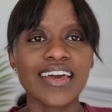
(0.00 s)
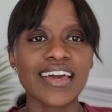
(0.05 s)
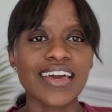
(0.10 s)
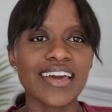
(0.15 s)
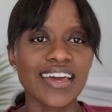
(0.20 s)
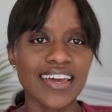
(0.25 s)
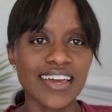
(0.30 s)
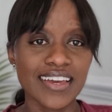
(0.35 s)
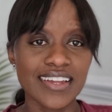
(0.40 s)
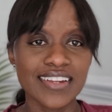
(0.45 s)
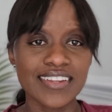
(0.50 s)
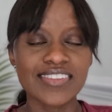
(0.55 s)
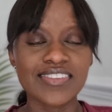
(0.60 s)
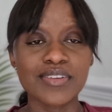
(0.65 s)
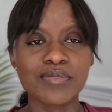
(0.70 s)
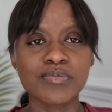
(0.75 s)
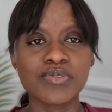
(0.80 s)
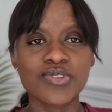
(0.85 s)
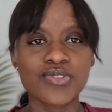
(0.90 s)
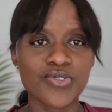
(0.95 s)
and
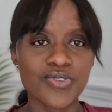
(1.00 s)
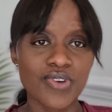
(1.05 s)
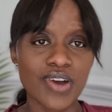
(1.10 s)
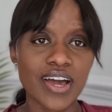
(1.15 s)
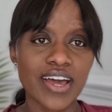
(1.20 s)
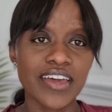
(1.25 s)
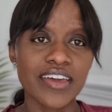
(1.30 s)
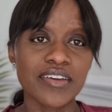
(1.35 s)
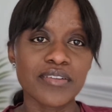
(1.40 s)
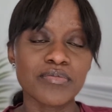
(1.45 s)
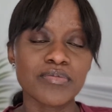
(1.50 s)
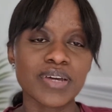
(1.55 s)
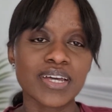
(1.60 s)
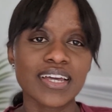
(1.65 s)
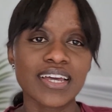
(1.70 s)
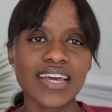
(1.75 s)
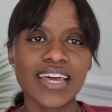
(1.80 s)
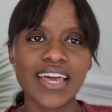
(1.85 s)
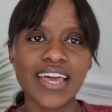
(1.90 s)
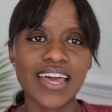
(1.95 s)
subscribe,
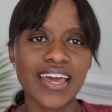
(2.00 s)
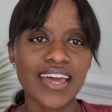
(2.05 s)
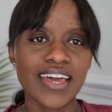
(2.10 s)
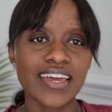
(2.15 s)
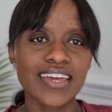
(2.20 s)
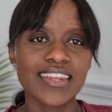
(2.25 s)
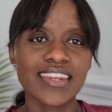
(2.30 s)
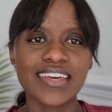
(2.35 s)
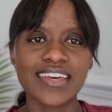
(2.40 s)
and